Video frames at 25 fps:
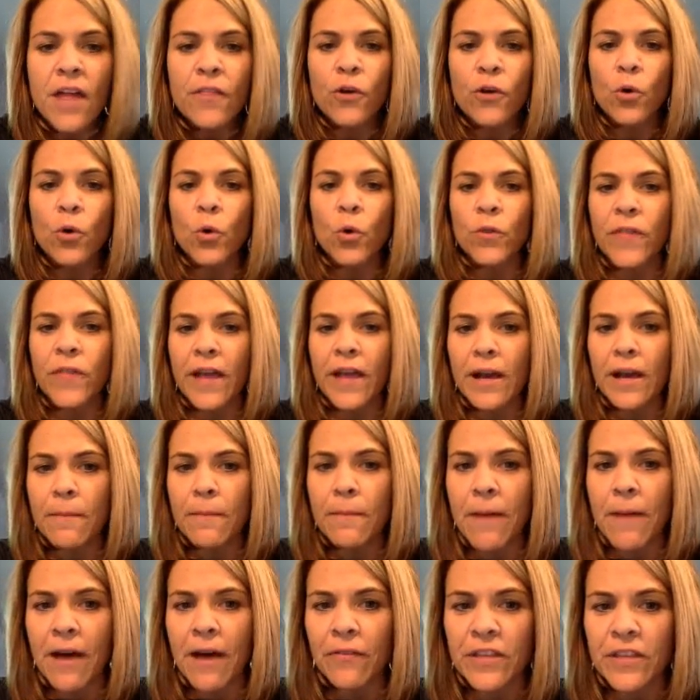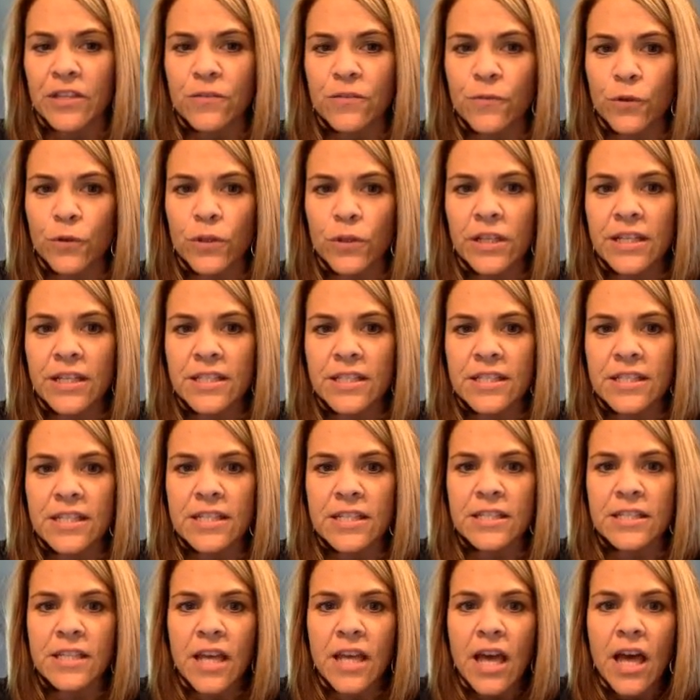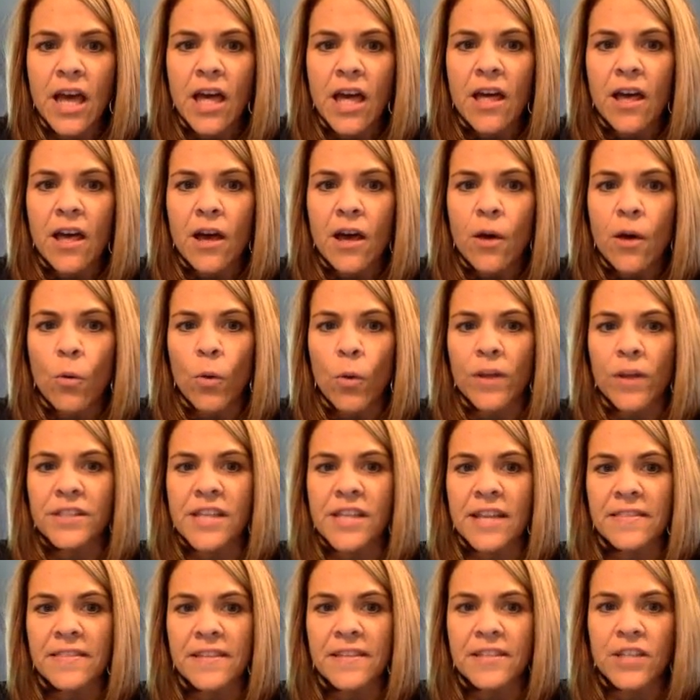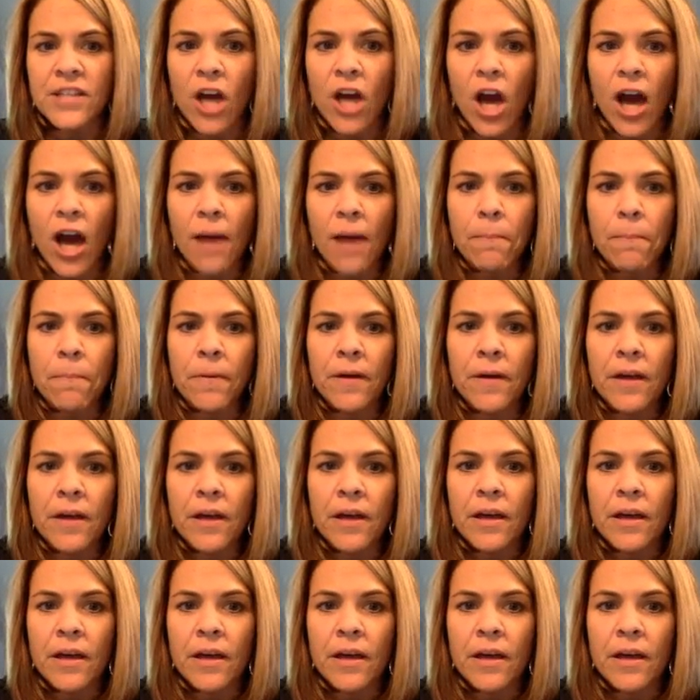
The cool thing about these food lists is what's at the top.